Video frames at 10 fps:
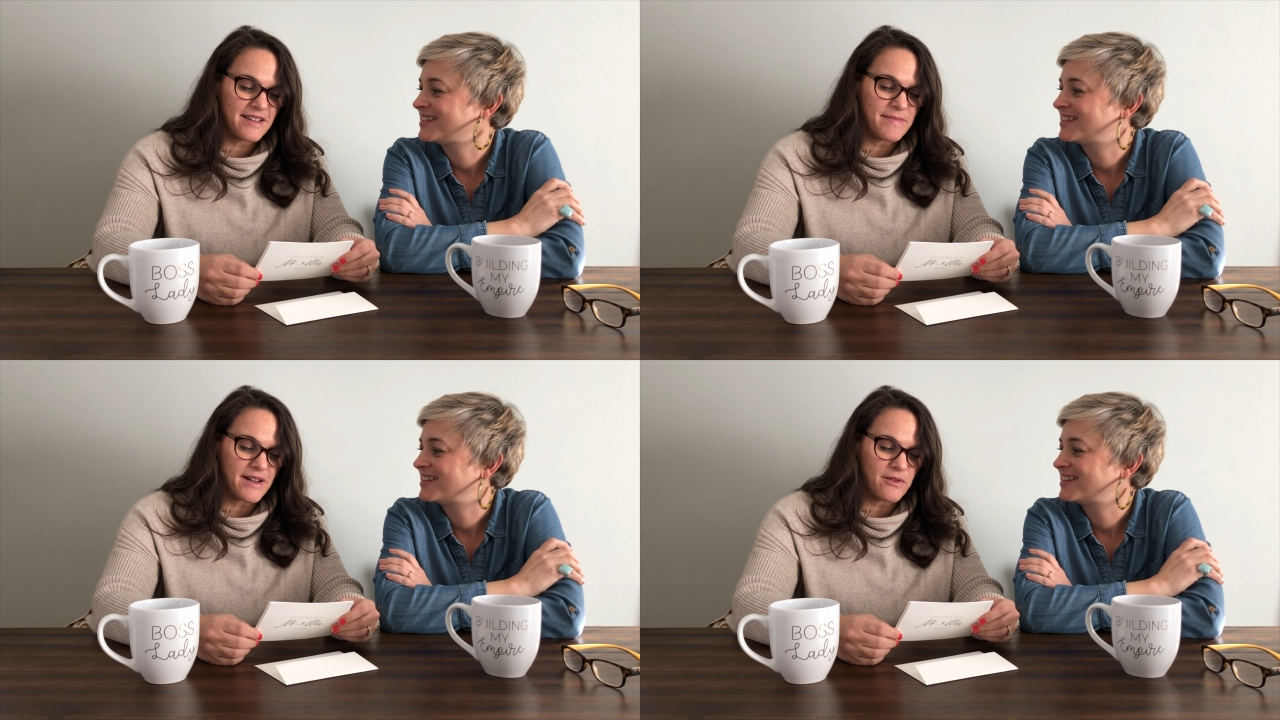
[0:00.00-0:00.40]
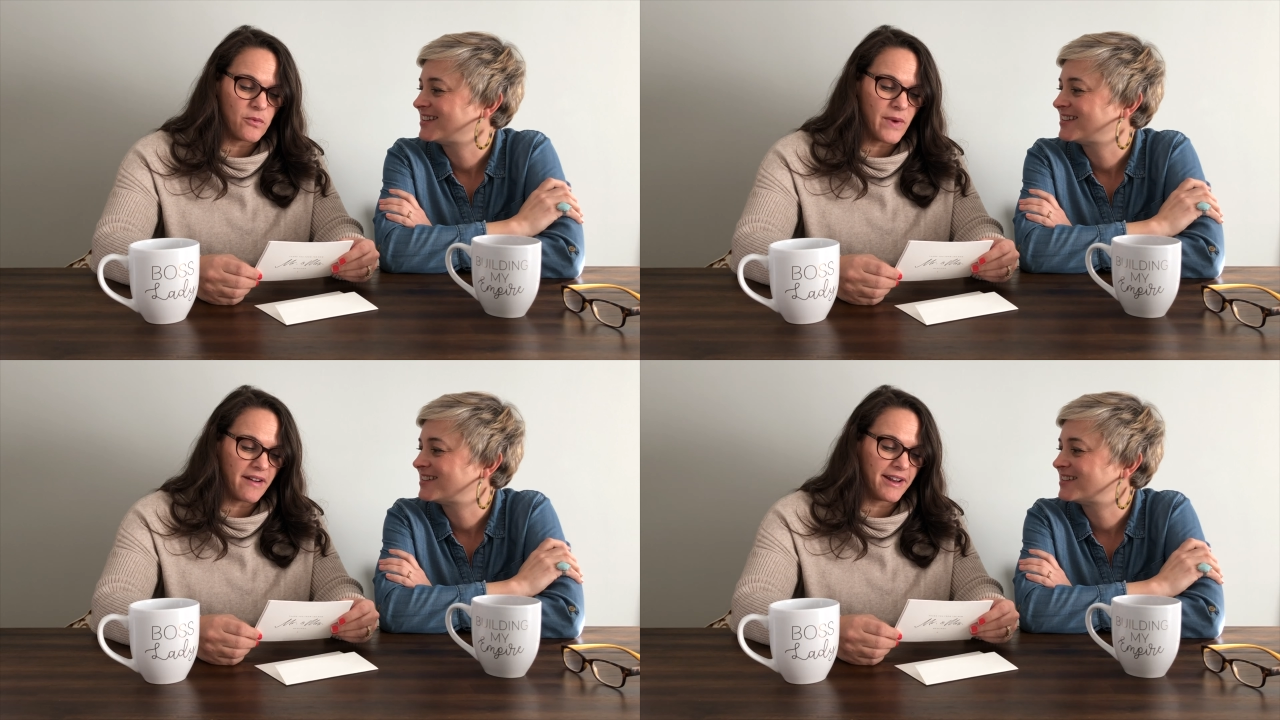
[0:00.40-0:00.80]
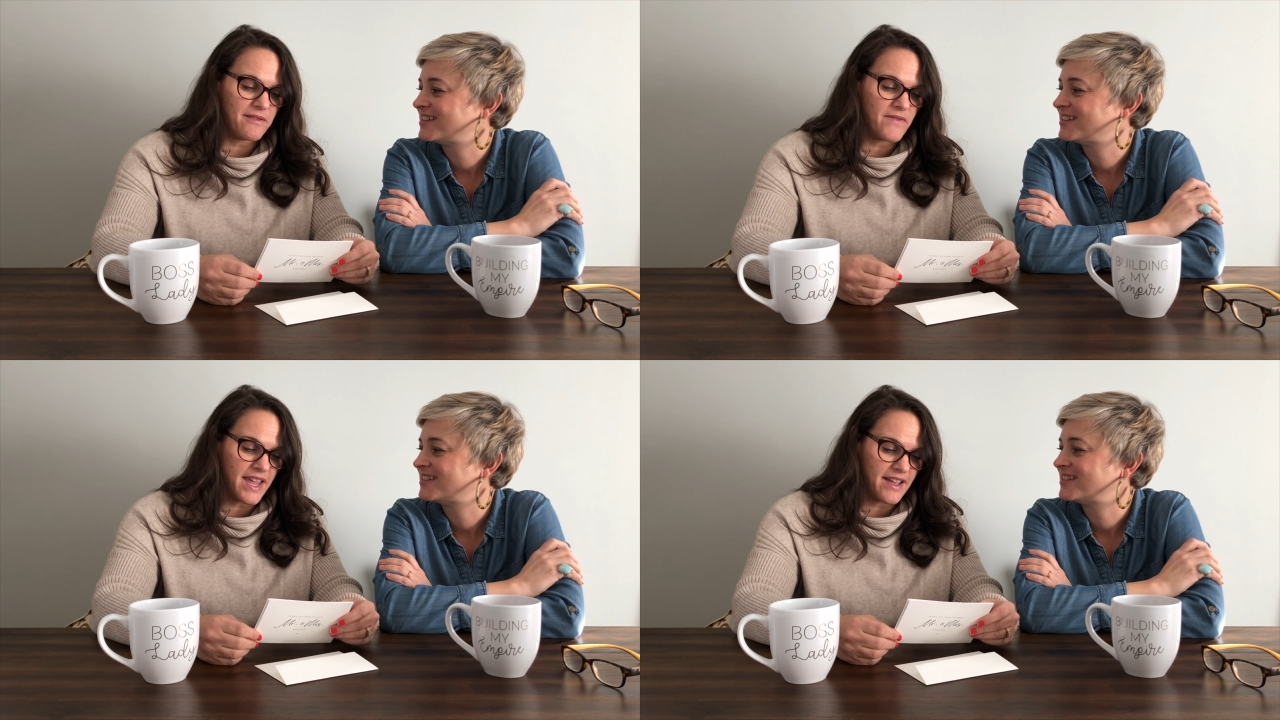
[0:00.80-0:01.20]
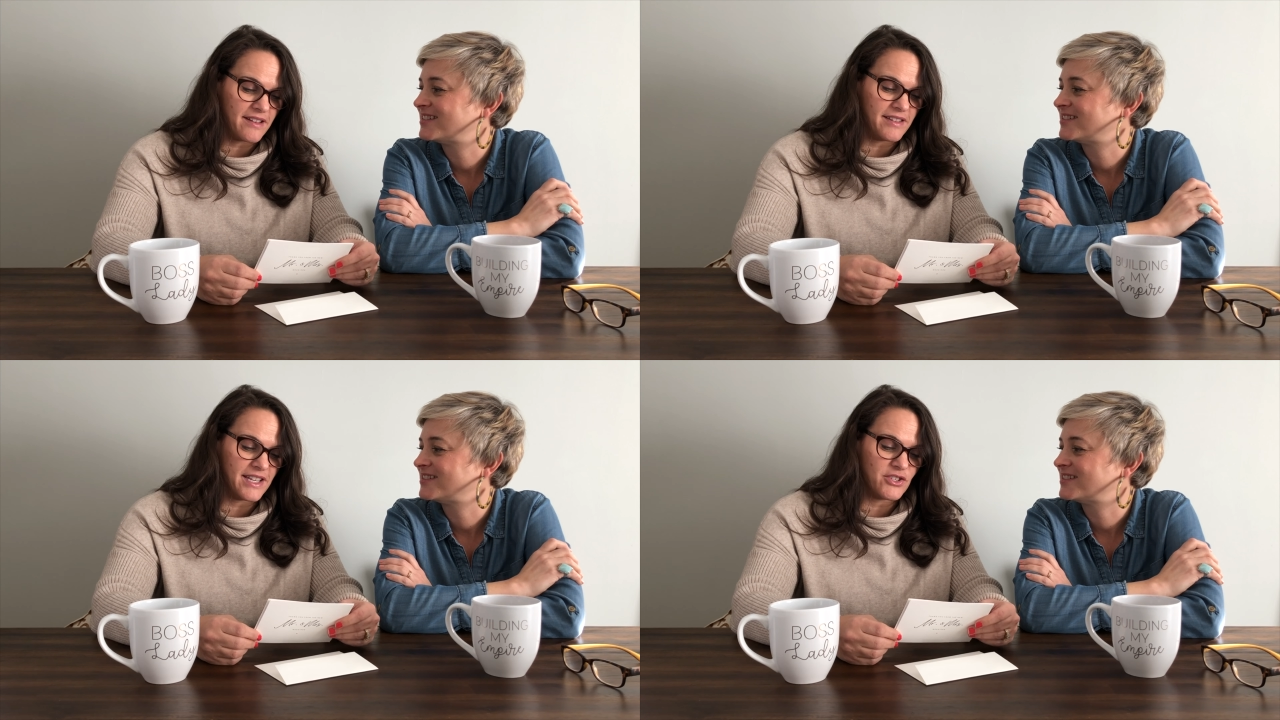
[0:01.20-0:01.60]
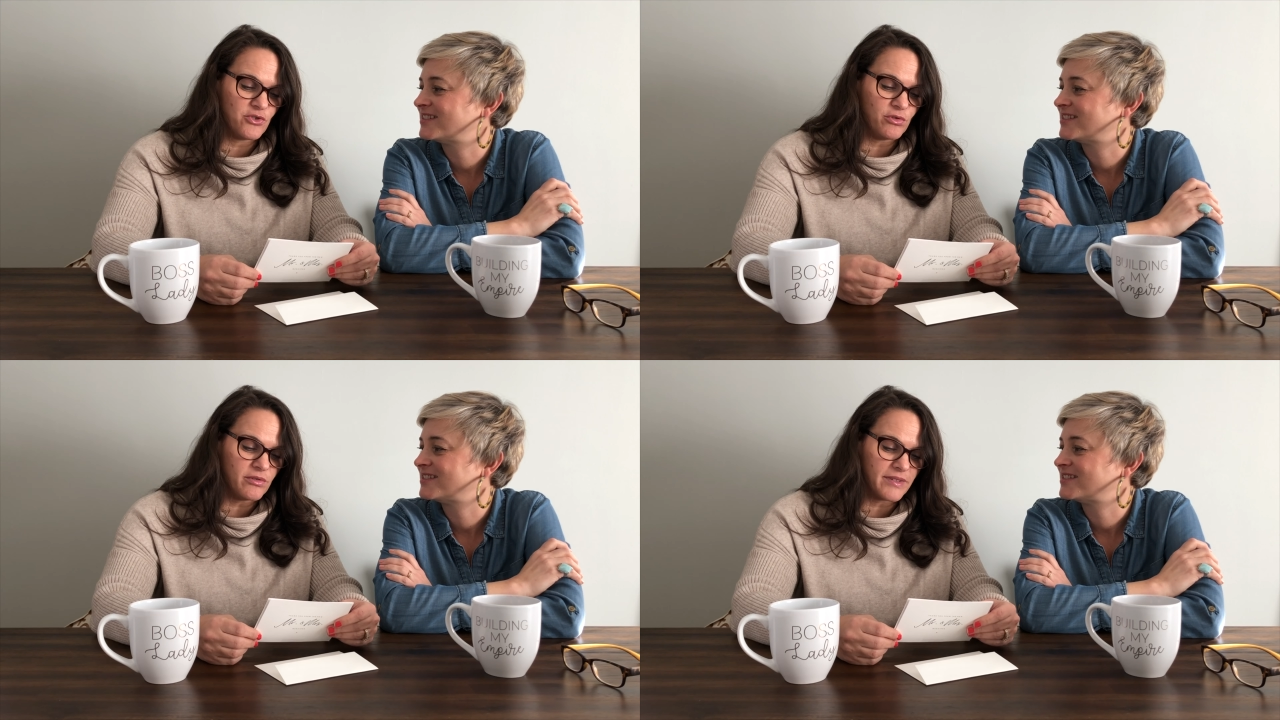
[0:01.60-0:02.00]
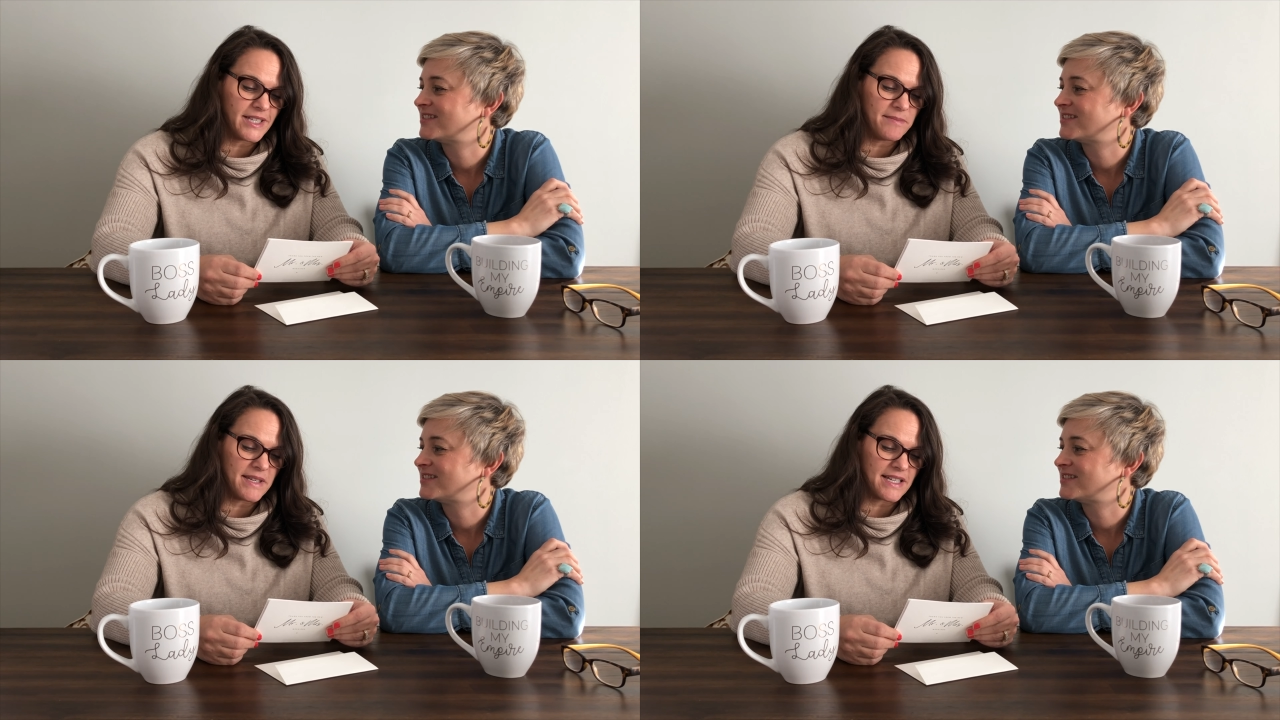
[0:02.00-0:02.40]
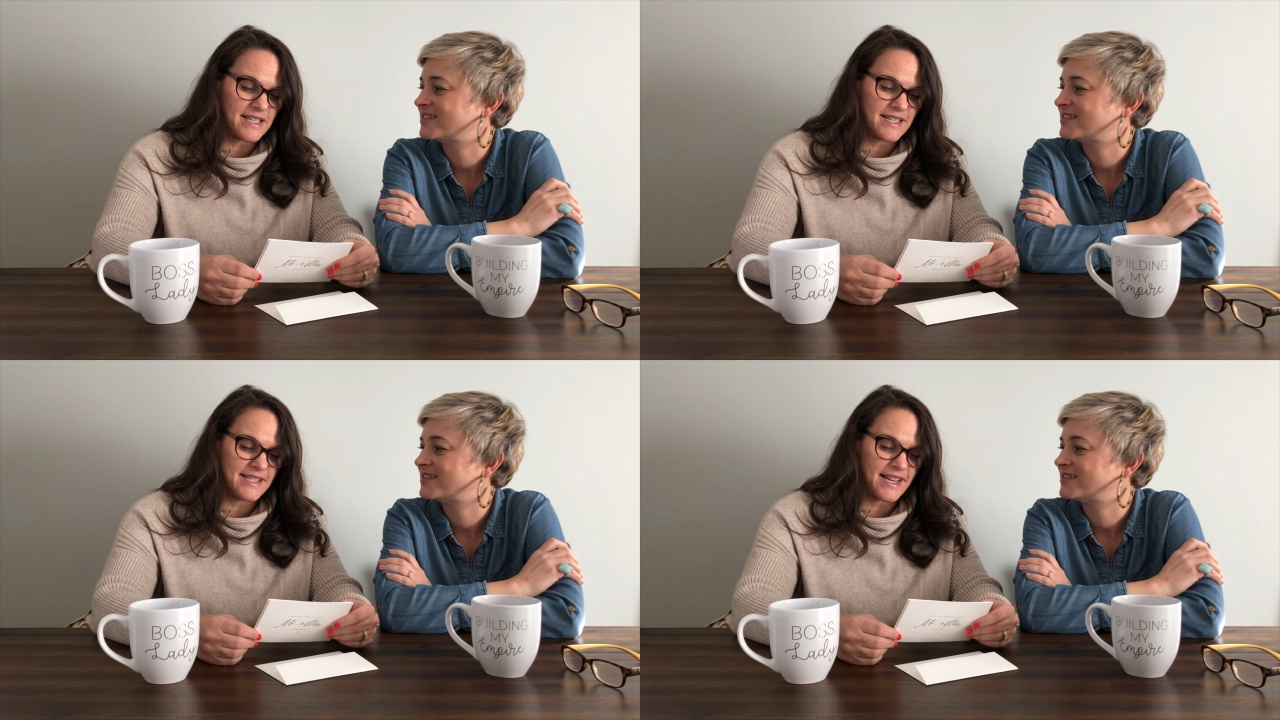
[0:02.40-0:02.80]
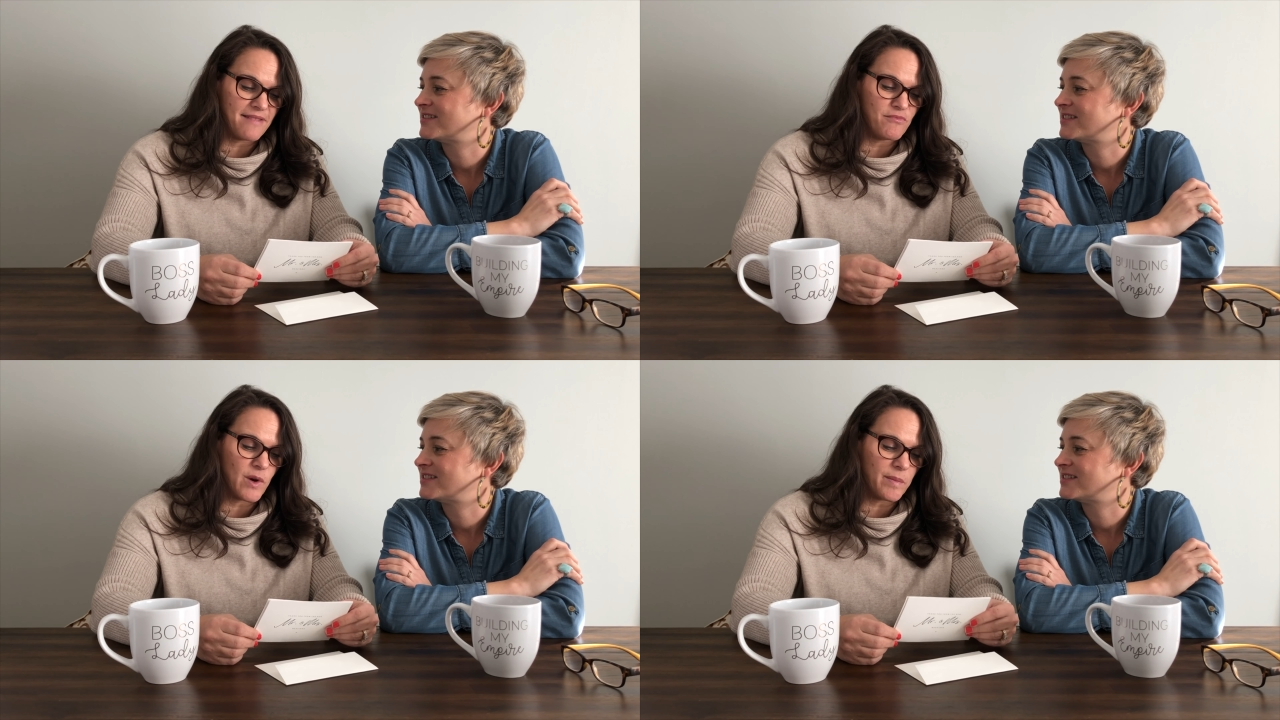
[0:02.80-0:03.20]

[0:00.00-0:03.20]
Speaker 1: about wearing a veil and jewelry because I'm more